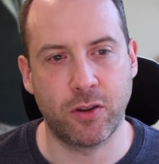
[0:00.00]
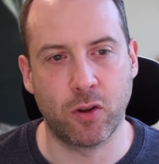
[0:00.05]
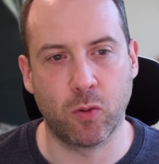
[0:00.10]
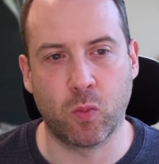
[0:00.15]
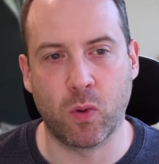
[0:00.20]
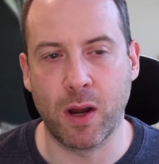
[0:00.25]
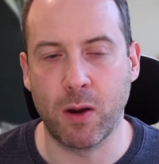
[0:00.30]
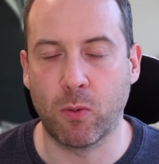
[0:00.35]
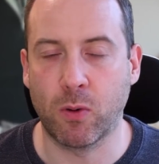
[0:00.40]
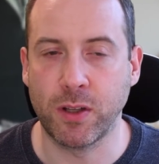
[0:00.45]
the
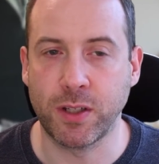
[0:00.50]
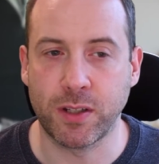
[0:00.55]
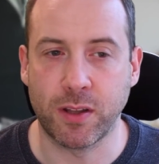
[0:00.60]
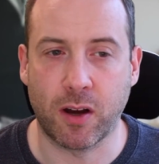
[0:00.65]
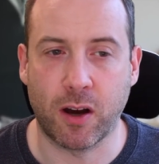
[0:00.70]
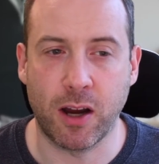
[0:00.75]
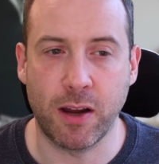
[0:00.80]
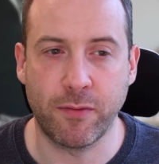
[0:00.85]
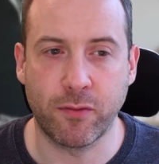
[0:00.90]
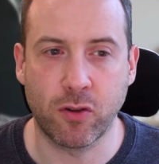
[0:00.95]
white ones
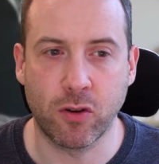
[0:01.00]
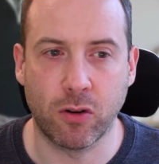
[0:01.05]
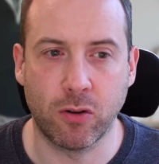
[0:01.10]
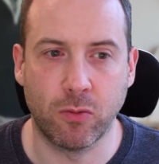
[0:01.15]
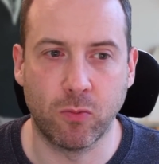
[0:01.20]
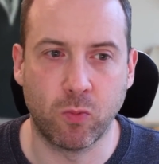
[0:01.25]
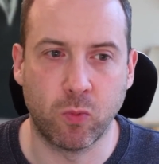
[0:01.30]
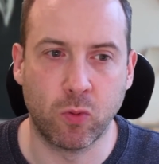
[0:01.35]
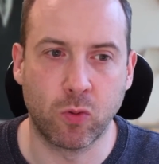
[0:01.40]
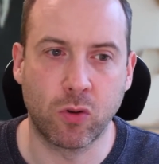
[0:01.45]
that I've
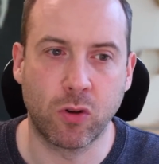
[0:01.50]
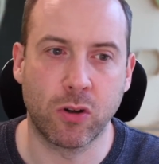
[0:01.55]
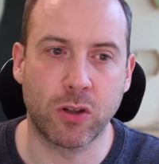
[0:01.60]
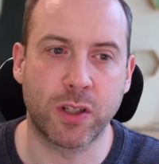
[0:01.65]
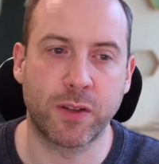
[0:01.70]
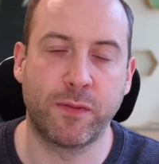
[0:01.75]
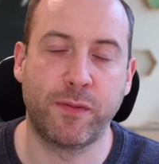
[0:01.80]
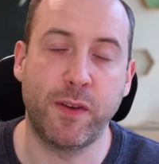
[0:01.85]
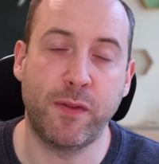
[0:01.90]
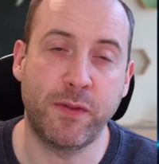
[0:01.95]
got will
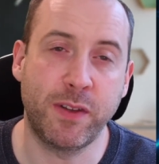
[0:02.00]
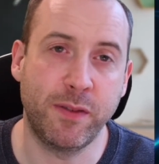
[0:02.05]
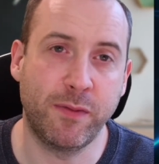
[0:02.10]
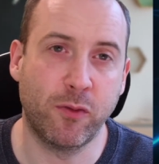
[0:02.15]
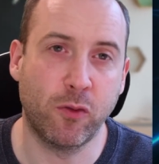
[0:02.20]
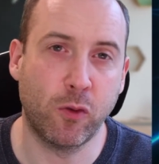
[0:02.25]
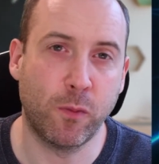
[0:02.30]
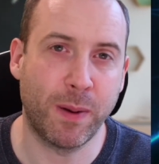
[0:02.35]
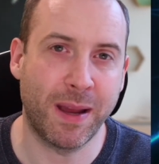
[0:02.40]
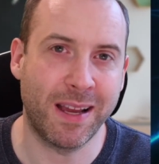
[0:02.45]
cost
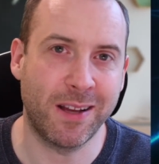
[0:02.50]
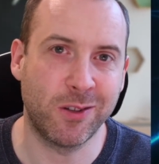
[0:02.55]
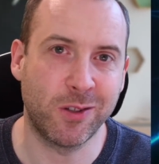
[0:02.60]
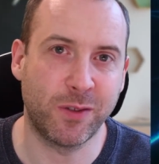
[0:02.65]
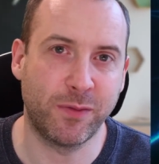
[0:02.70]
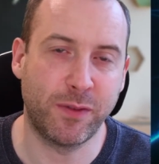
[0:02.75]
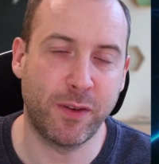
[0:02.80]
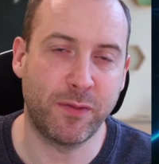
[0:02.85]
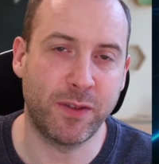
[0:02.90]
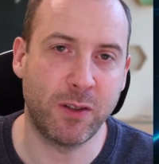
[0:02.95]

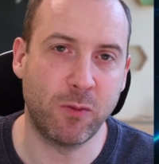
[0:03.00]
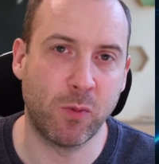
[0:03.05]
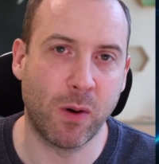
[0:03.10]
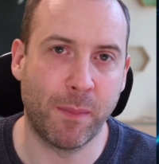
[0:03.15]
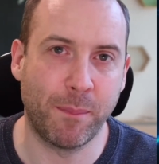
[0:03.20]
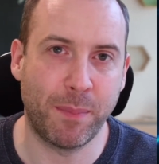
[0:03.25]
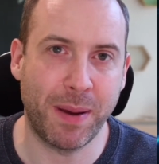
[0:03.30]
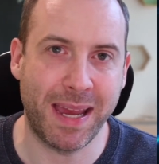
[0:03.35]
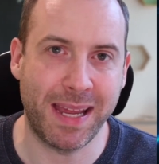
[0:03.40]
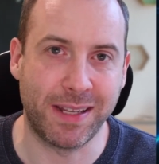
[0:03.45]

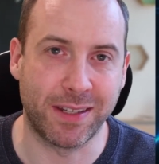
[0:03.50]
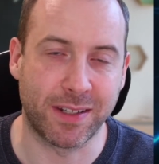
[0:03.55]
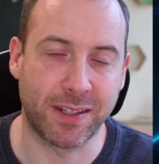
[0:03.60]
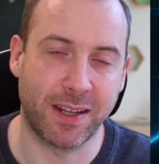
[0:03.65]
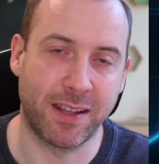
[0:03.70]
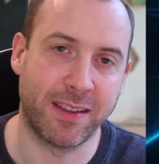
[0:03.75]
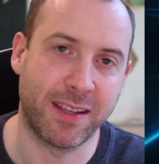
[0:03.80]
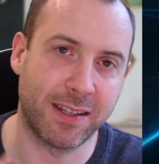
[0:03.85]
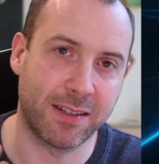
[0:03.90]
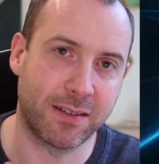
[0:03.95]
£54.51,
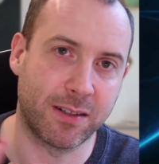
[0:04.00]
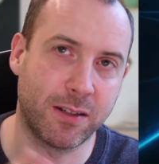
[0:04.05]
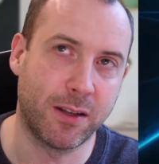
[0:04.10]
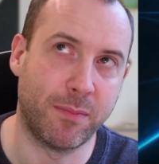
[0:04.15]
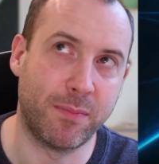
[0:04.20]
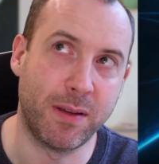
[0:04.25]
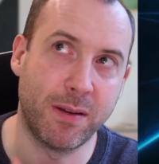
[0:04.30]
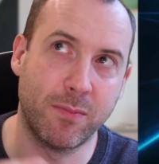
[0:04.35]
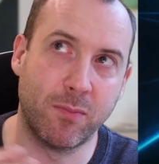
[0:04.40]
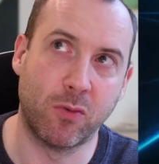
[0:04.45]
and that's a
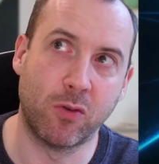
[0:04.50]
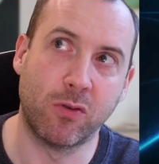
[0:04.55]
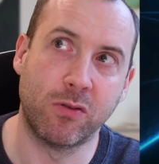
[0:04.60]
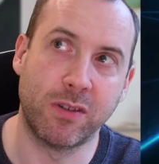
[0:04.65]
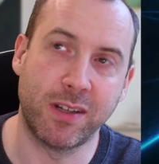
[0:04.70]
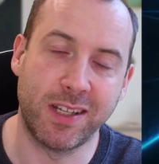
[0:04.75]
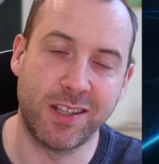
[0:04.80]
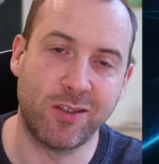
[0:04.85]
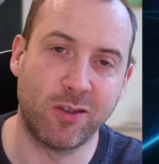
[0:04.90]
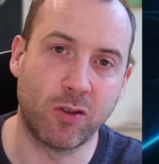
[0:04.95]
bit
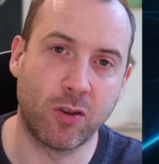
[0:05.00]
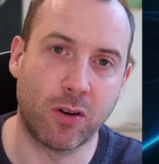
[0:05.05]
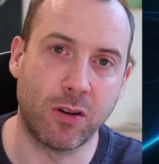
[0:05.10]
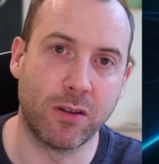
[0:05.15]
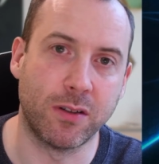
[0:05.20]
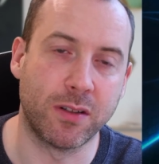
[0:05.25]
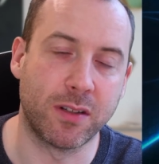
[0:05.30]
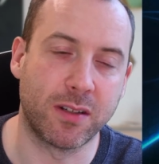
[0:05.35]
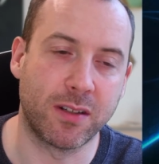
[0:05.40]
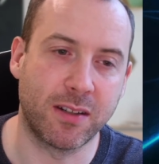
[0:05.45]
more in
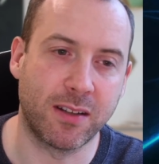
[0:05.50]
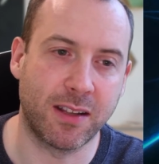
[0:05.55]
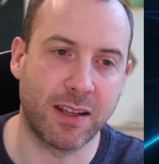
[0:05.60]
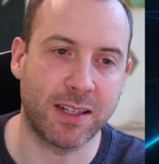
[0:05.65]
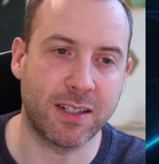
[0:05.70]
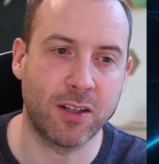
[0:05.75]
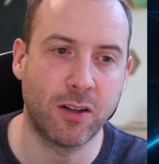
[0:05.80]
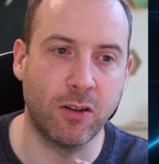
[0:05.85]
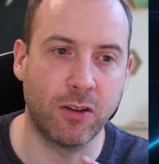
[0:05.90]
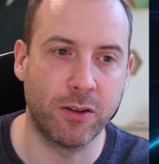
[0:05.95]
dollars.
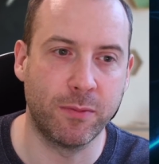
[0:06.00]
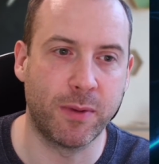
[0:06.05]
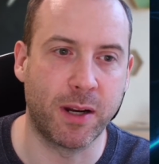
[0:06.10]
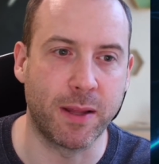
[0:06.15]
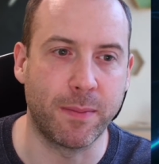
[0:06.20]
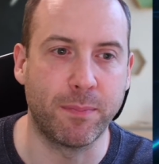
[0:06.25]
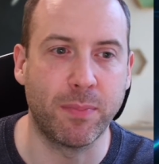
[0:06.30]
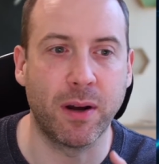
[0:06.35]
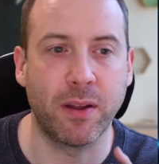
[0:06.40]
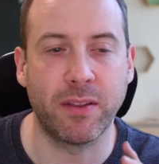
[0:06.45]
That's a lot of
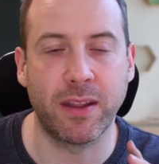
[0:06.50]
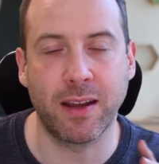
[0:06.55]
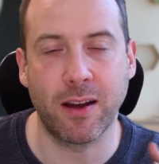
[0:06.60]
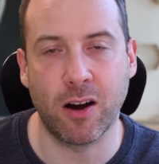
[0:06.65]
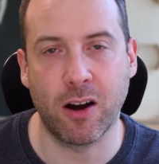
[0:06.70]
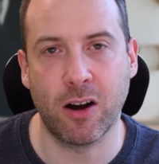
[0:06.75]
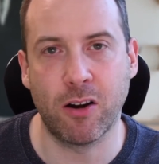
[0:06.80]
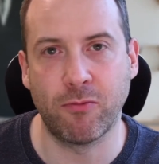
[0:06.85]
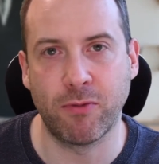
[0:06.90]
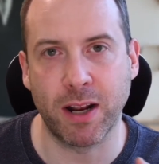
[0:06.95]
money, but they
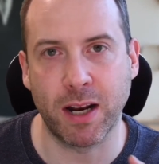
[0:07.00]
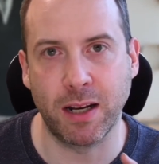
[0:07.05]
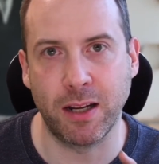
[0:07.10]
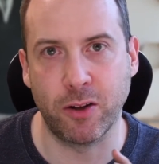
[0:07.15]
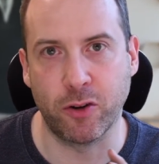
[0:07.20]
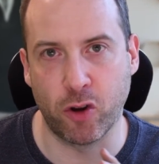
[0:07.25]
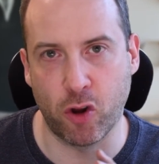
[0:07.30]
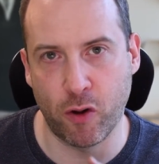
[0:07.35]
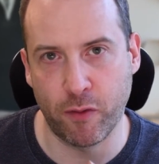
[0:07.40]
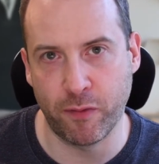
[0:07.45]
are regularly
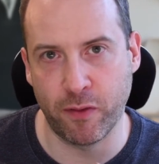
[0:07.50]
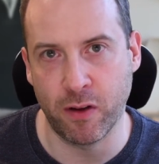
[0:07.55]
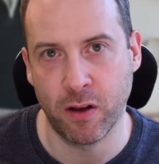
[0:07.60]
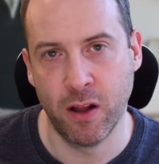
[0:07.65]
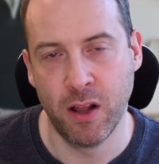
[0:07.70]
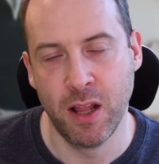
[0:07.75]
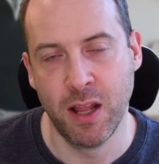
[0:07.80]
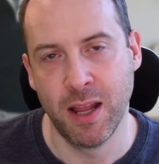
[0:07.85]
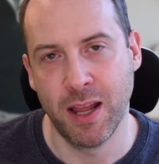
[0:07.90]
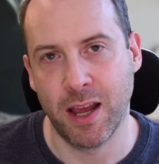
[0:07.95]
on offer,
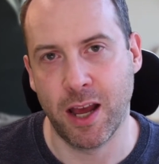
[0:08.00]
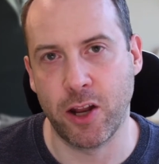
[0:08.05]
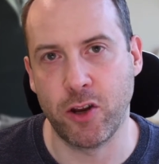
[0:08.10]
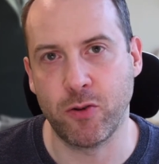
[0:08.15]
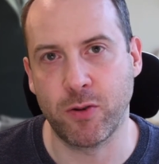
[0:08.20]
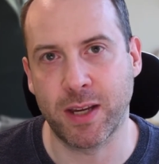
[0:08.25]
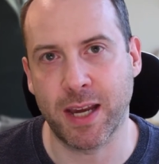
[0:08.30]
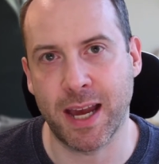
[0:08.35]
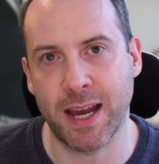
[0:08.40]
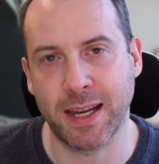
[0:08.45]
and
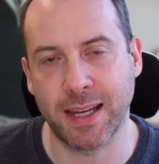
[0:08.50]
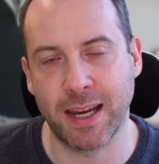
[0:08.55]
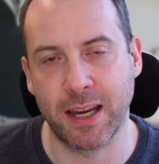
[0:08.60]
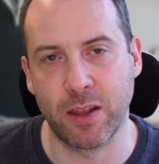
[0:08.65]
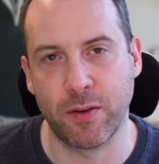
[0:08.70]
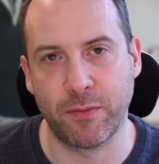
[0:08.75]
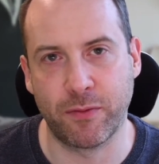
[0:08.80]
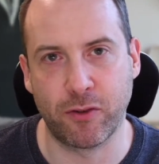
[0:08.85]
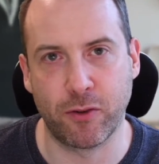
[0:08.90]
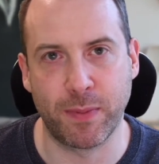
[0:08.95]
you can get
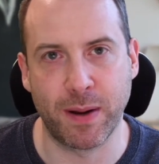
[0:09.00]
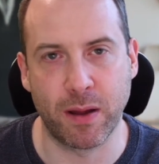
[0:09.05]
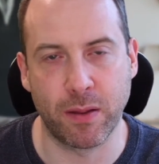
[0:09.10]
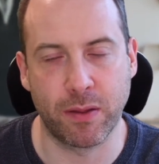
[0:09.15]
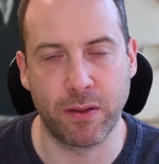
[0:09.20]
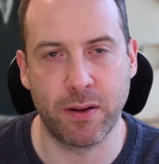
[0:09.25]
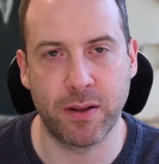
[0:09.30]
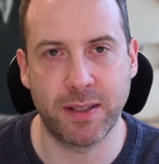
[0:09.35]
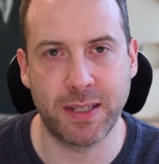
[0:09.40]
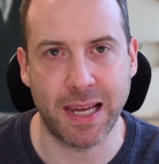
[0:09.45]
them for about
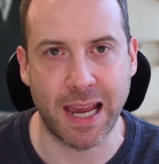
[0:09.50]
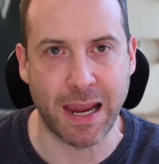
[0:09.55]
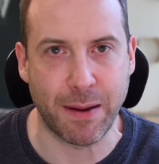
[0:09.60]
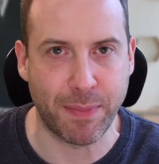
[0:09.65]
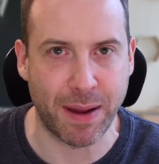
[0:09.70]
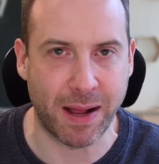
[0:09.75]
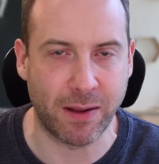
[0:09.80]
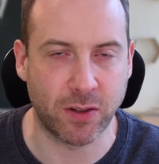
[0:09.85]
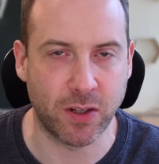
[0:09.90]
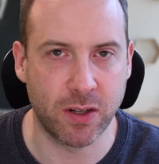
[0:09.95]

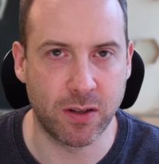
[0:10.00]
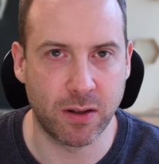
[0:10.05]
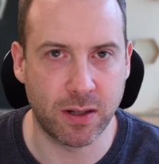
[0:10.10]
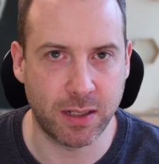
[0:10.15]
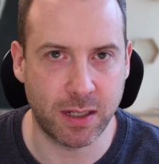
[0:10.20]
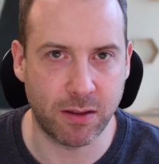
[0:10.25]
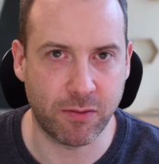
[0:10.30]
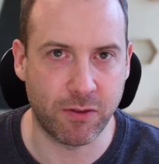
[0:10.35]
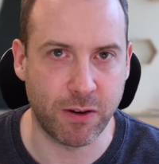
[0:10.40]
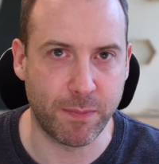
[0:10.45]

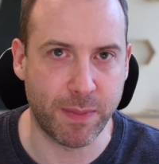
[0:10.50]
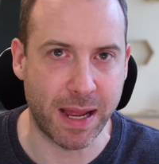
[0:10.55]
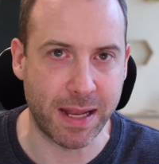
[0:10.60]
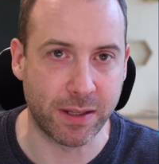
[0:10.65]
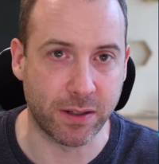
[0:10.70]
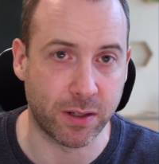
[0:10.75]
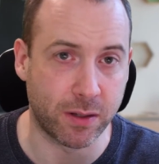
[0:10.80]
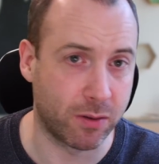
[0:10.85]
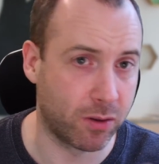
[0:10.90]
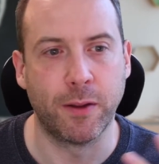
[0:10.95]

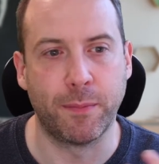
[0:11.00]
£38.93. The